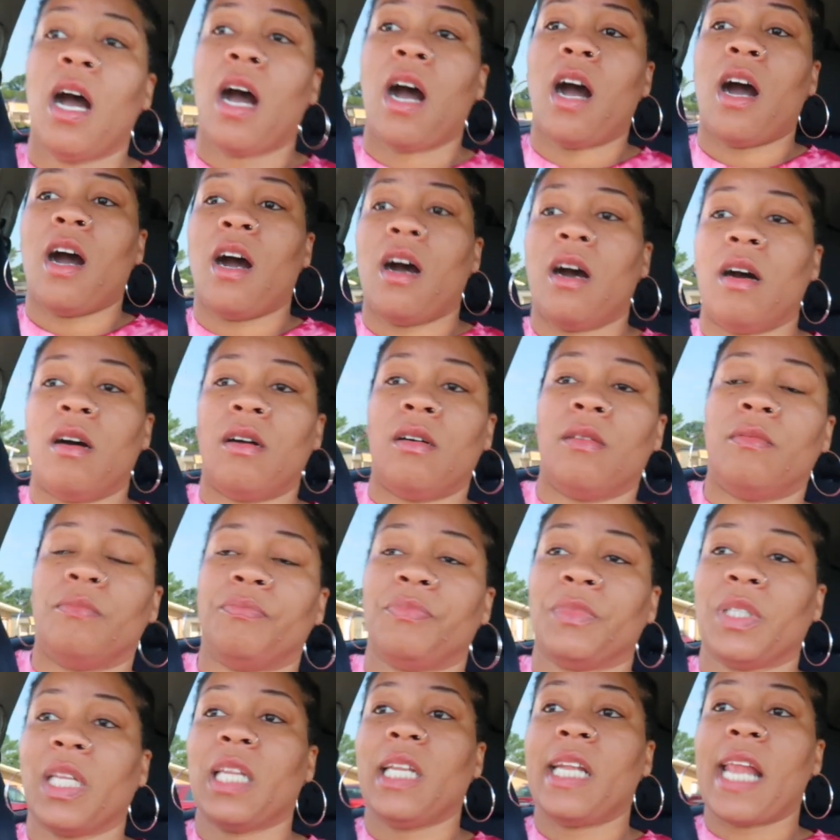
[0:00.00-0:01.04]

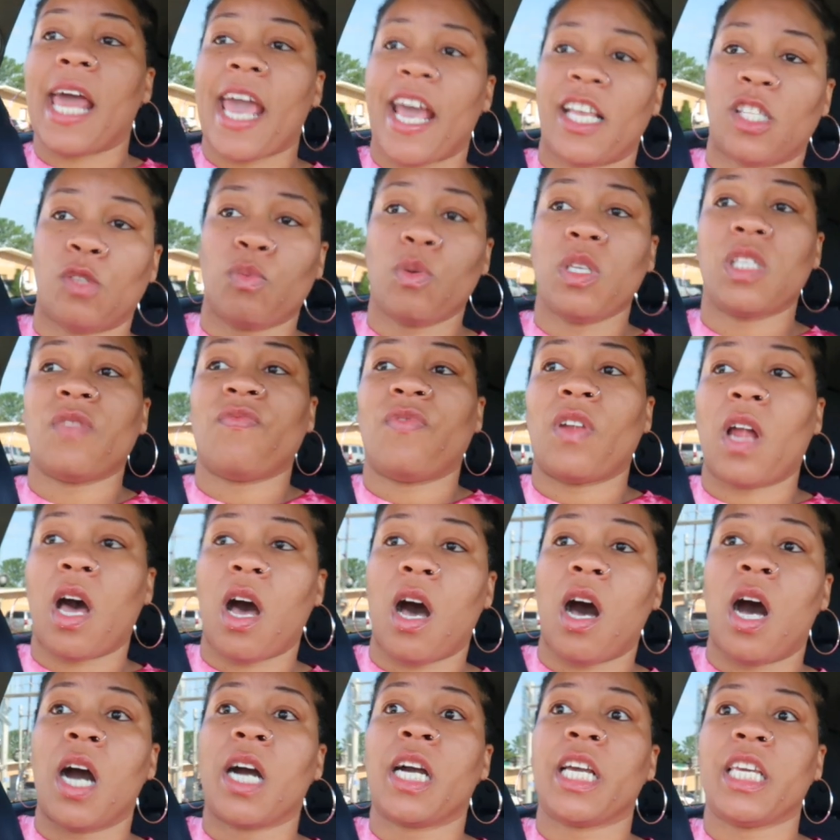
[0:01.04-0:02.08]
um, last week's
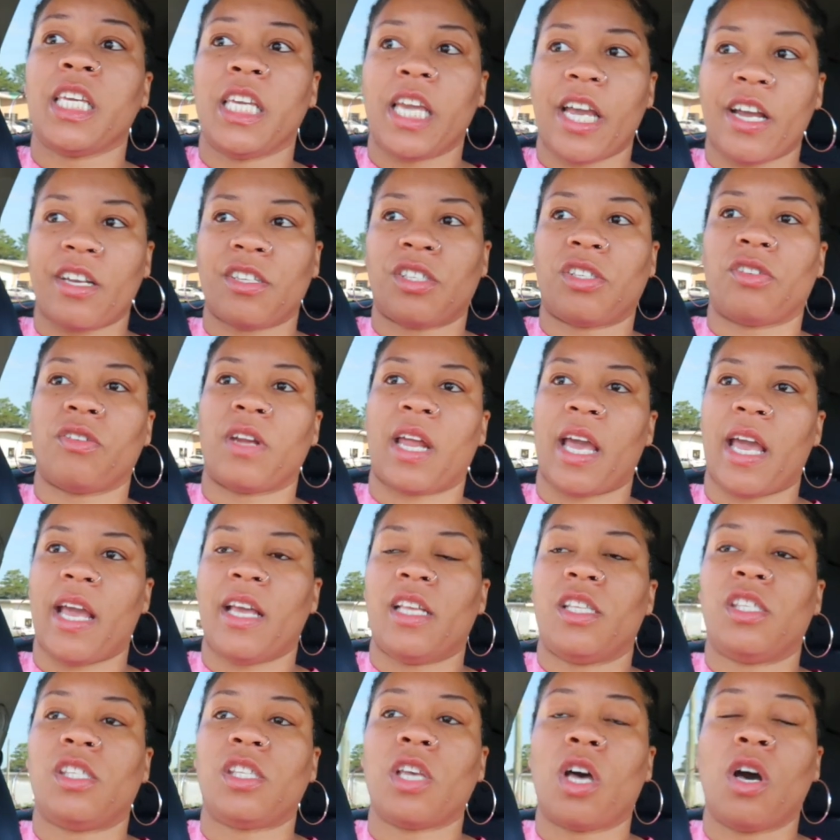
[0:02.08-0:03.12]
vlog
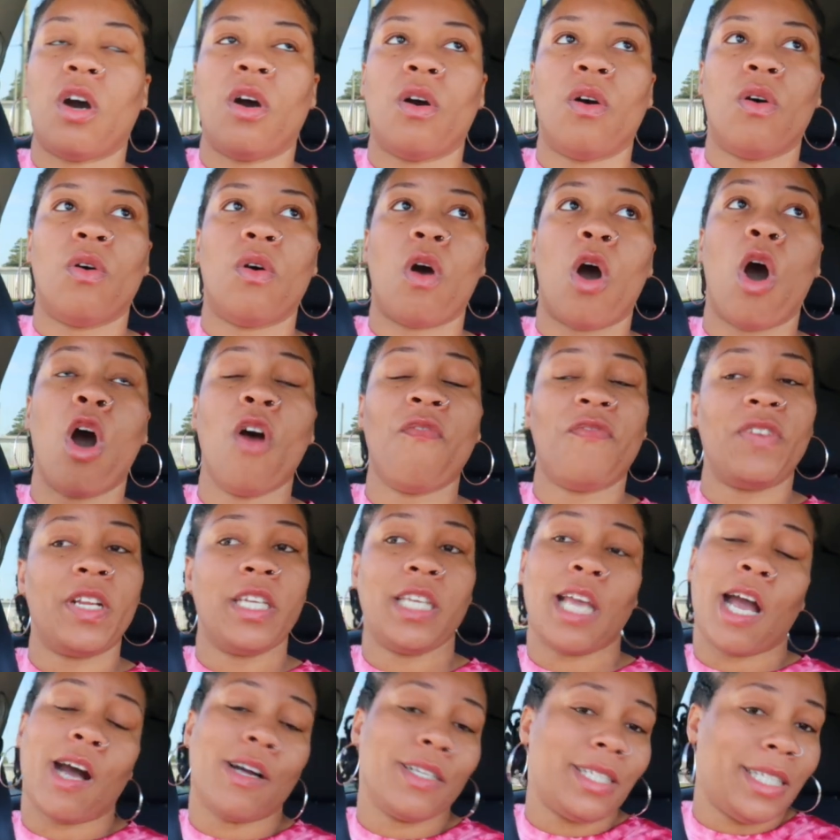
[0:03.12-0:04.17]
yesterday. So, hopefully
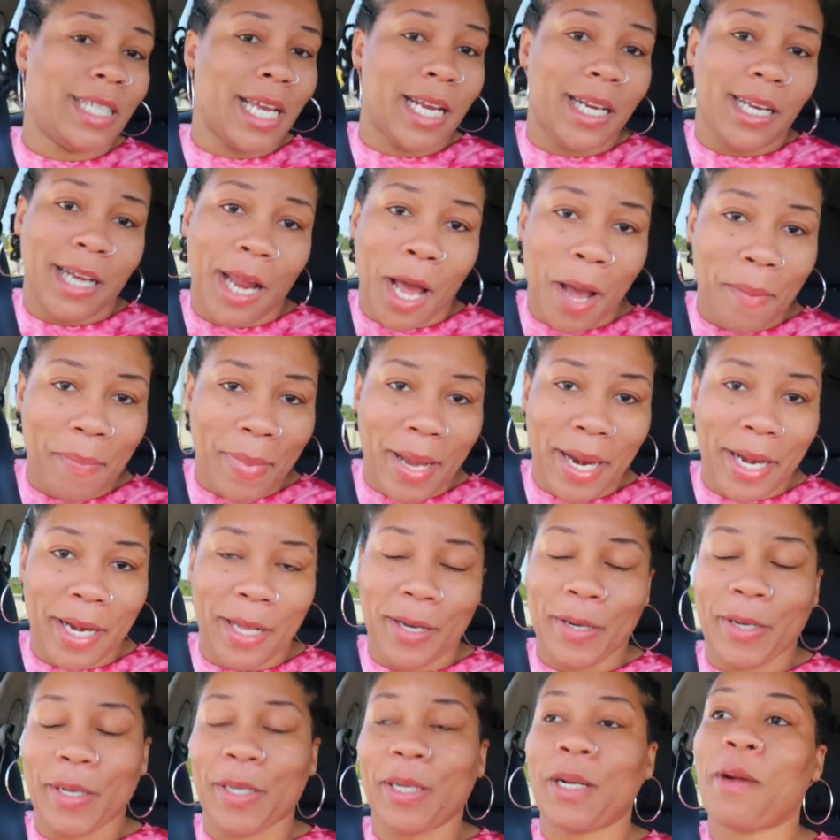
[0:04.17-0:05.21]
y'all checked it out by
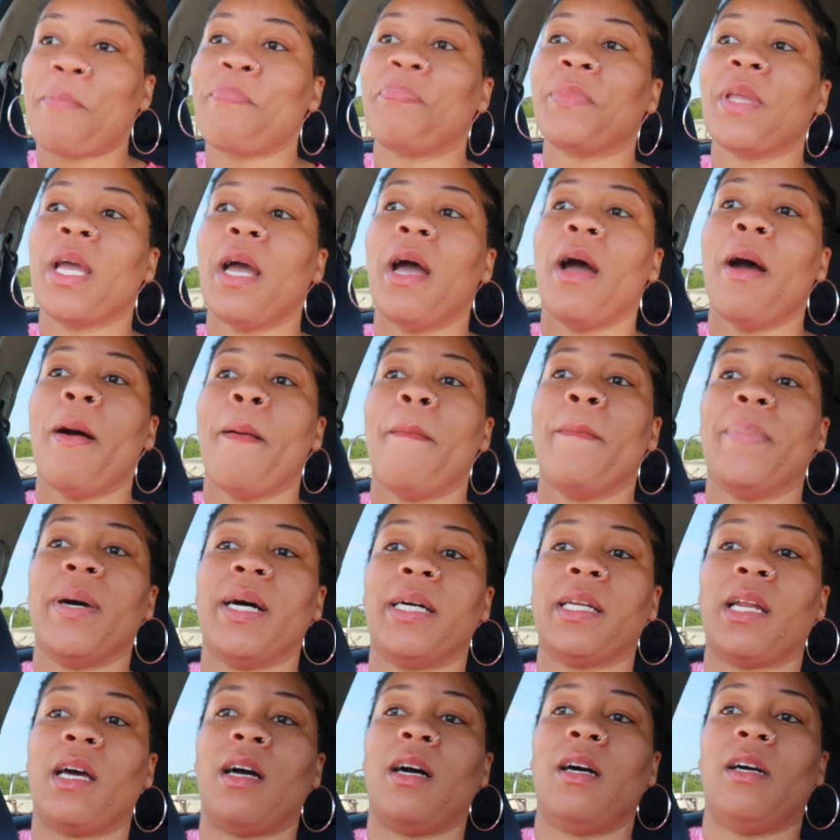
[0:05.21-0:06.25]
now, girl.
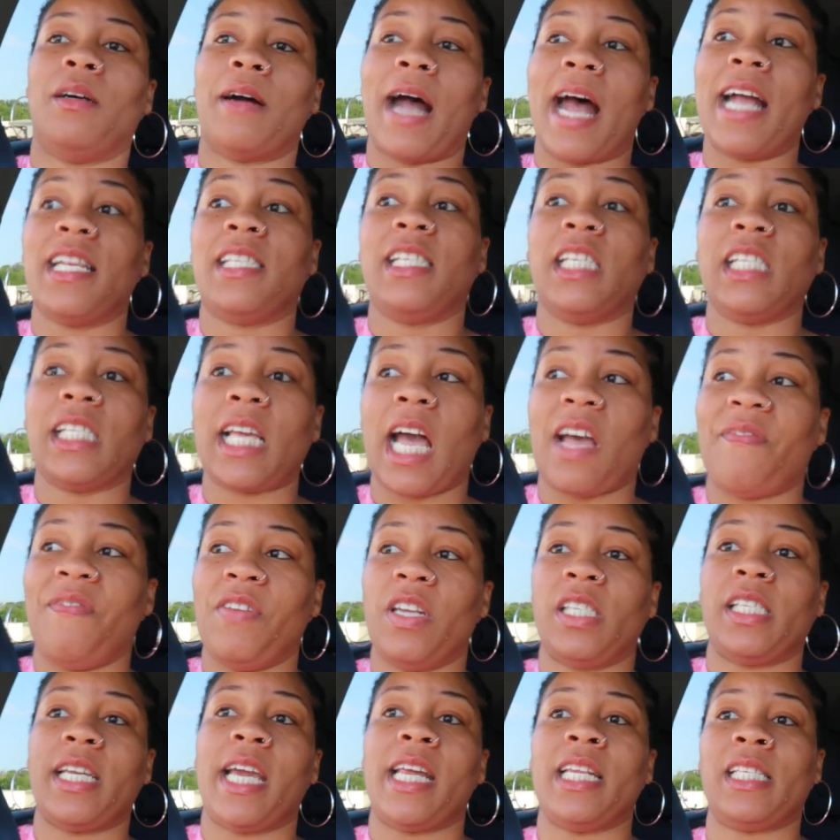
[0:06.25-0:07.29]
But uh, I just got
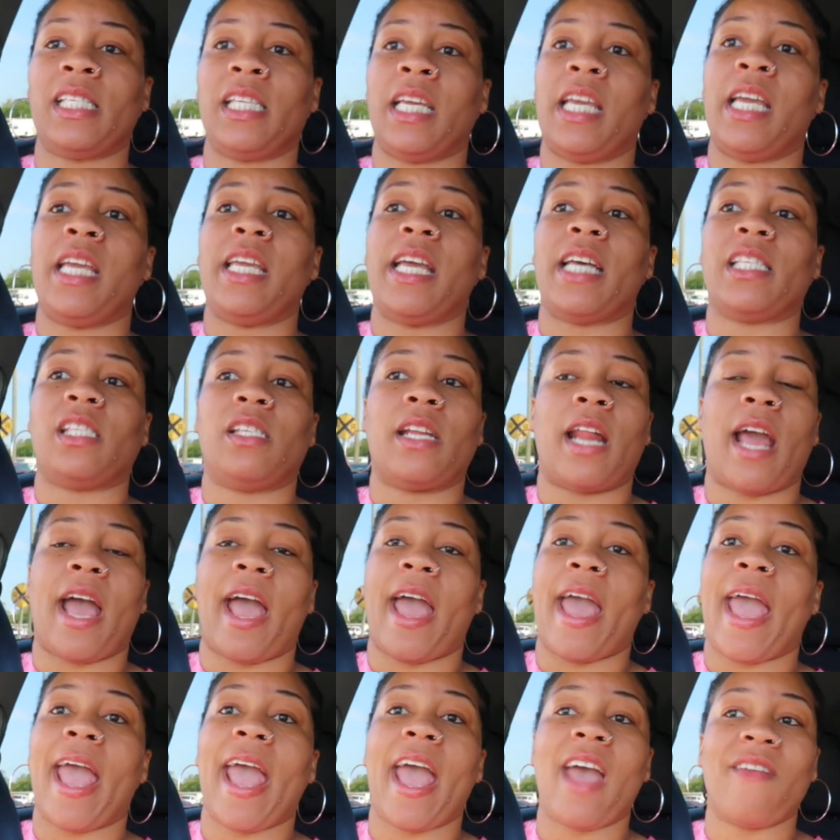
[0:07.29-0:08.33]
finished editing it yesterday. I
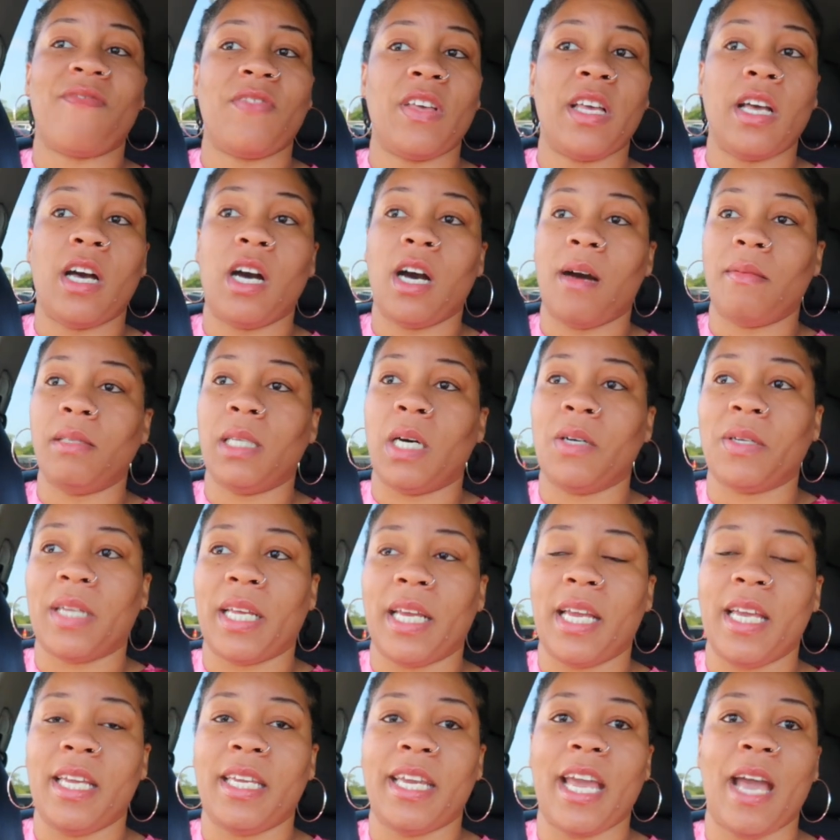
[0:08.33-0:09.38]
haven't uploaded
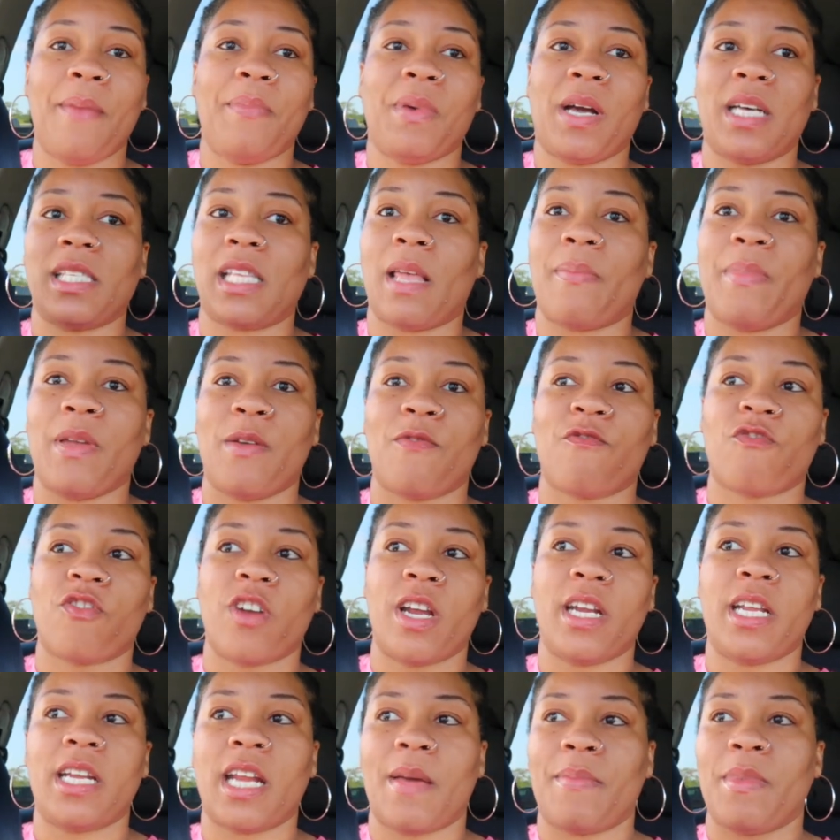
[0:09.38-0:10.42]
it yet because I've been
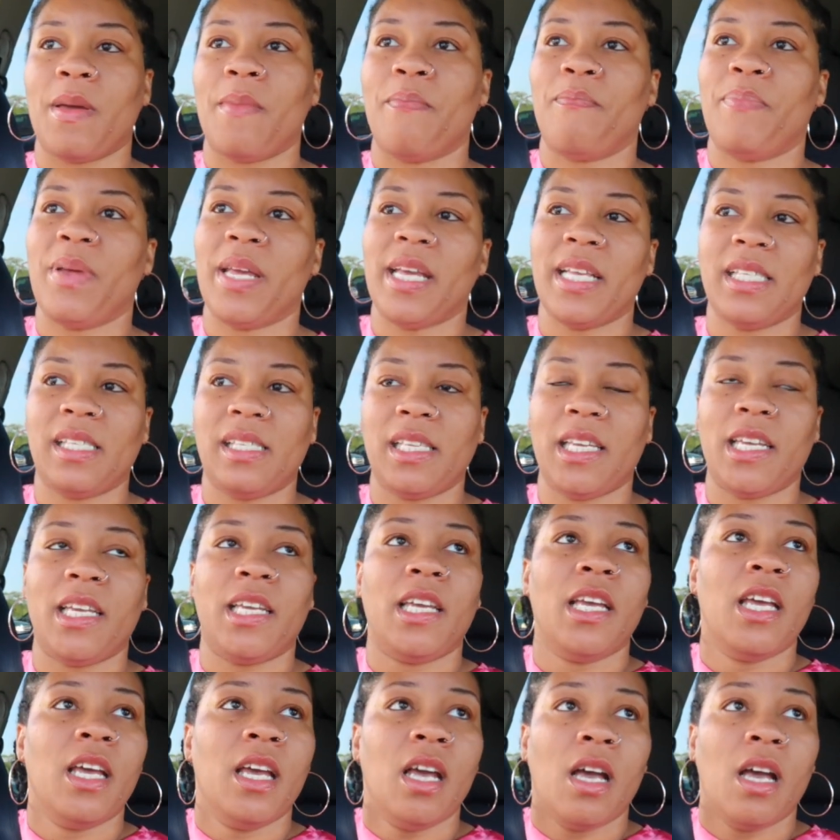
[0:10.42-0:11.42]
running. I've been busy.